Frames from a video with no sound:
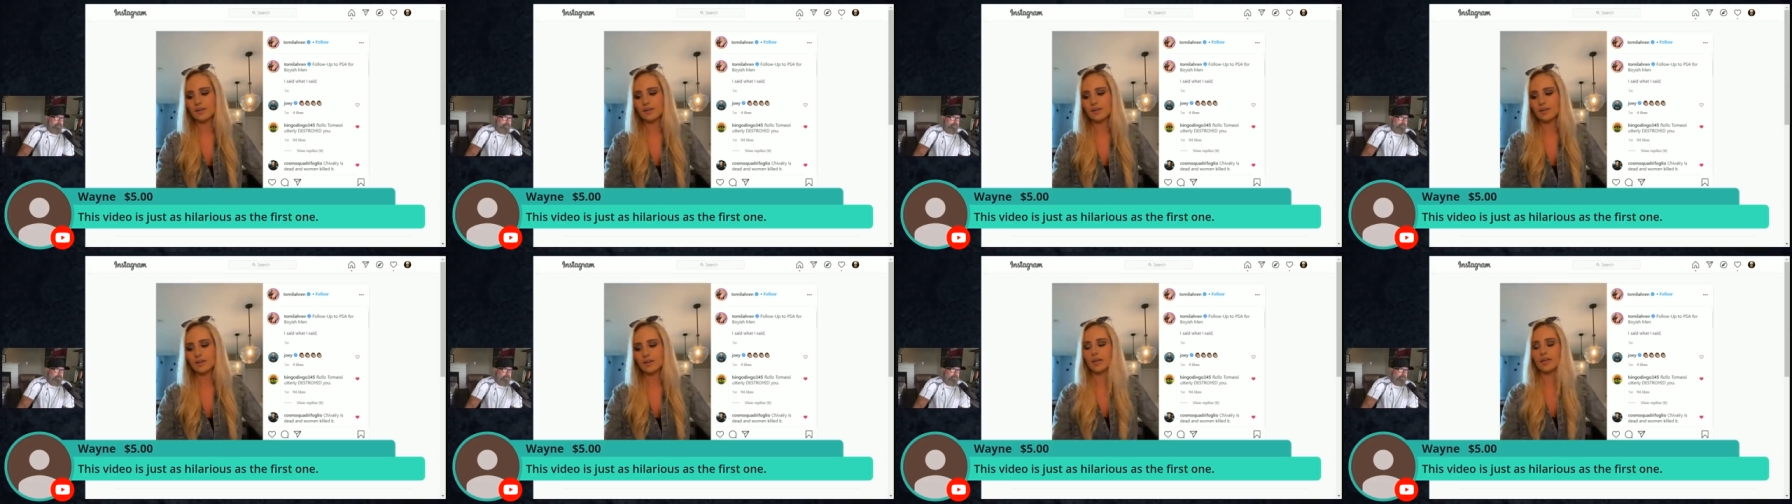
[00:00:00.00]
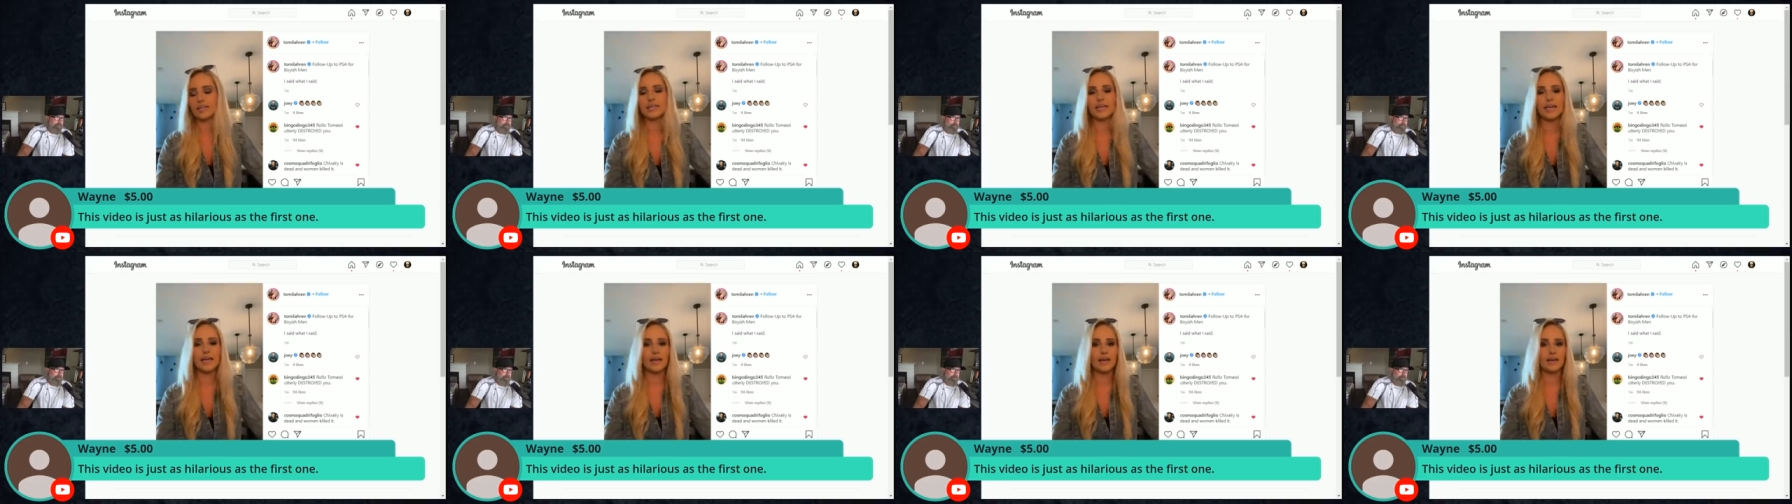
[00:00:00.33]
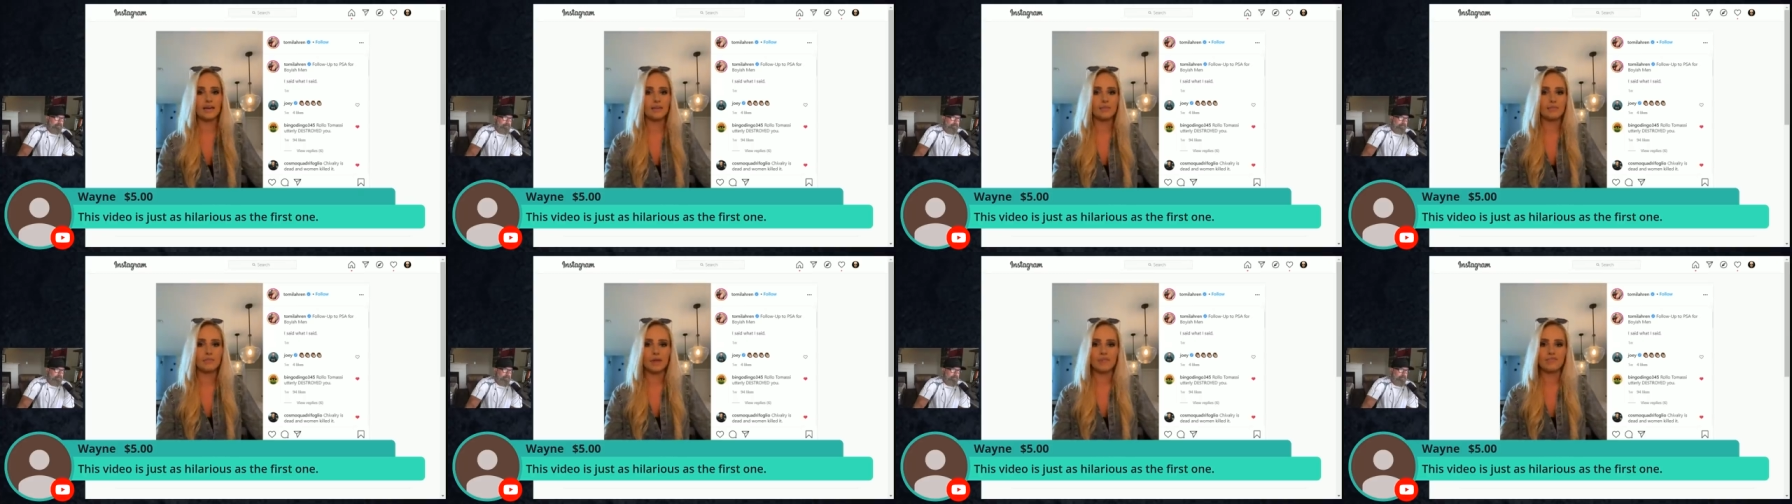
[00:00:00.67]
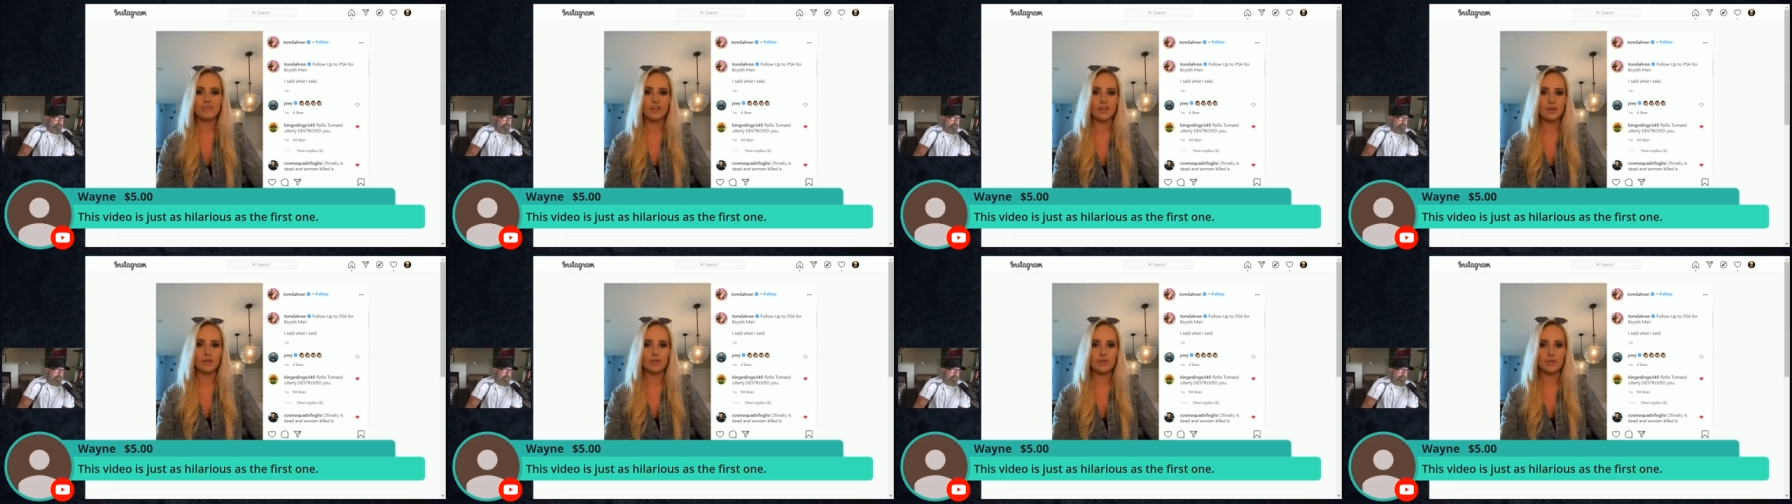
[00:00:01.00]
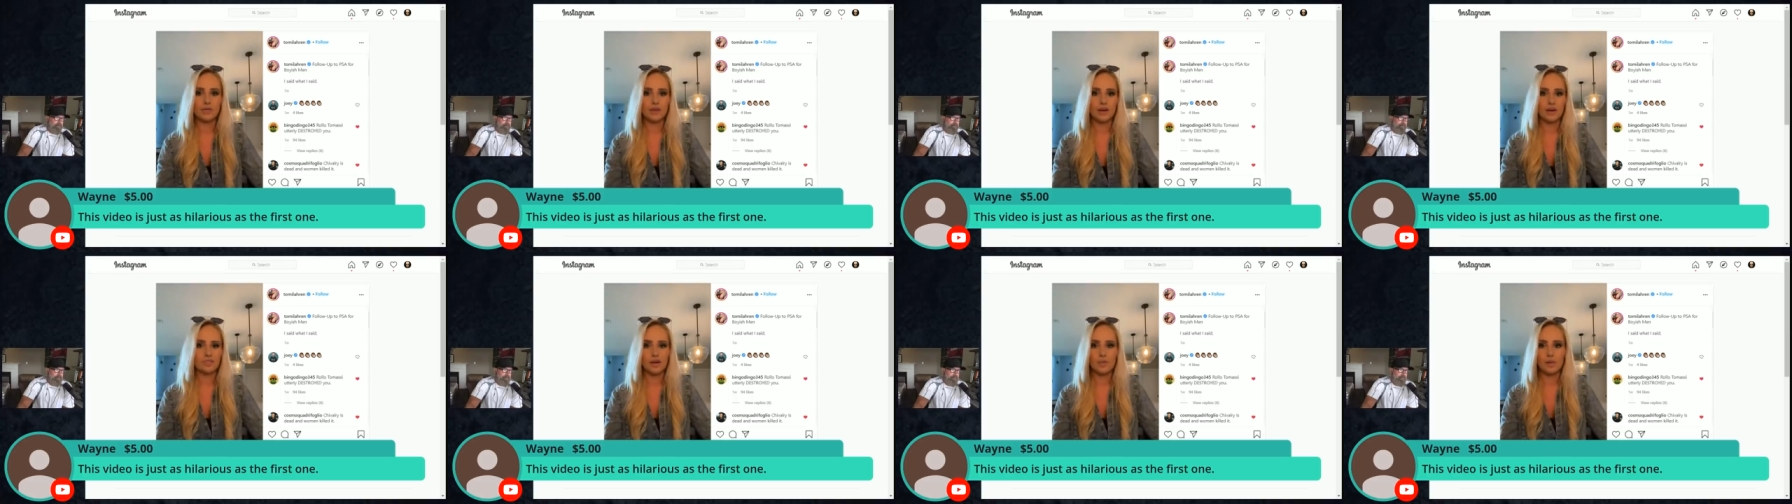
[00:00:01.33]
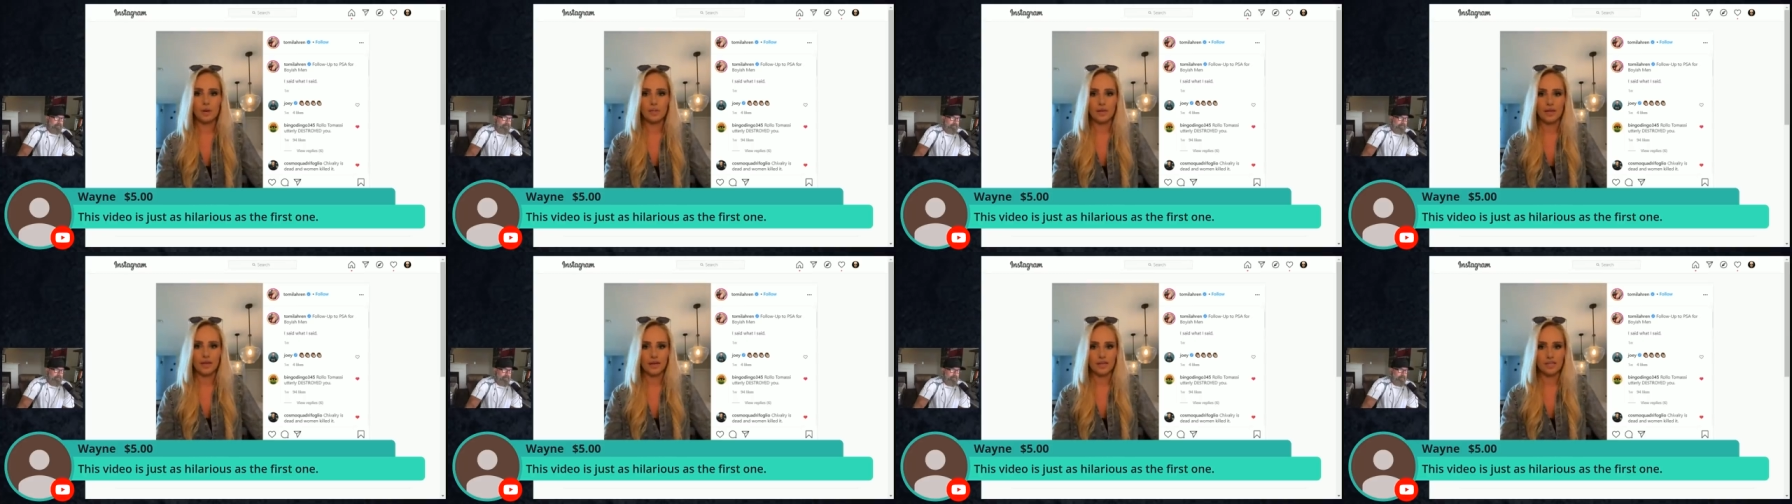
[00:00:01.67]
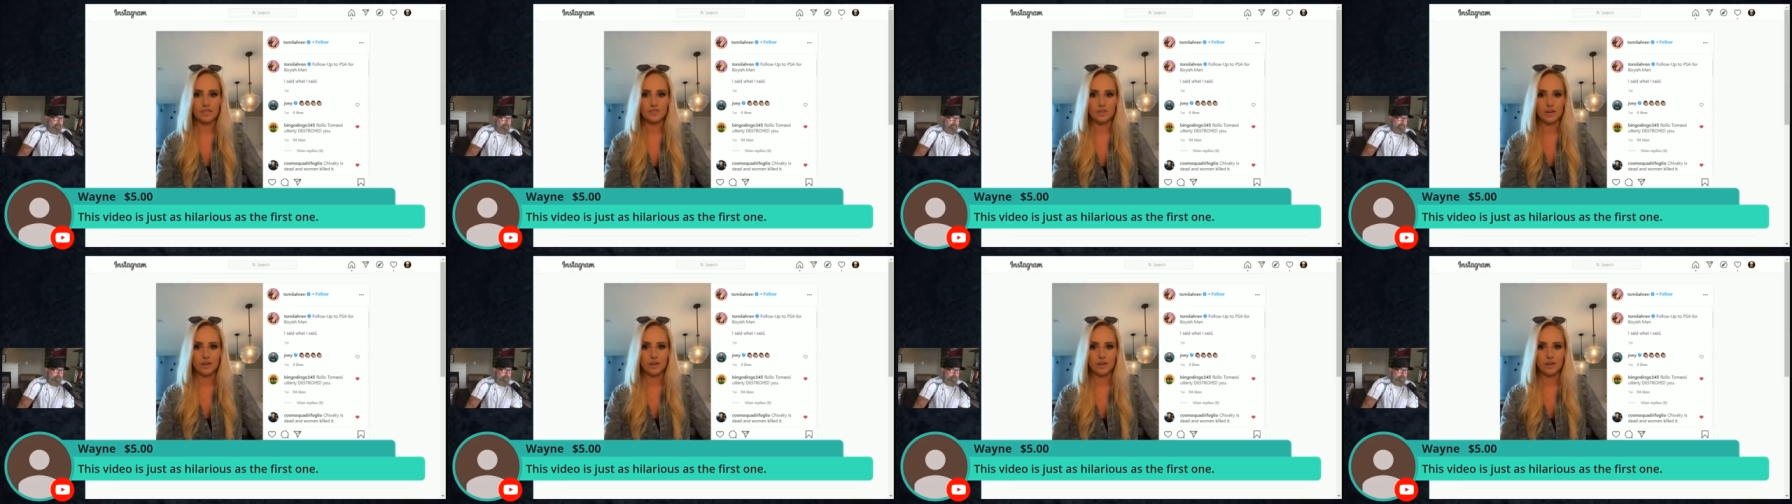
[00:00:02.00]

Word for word: Again, my video the other night was not about my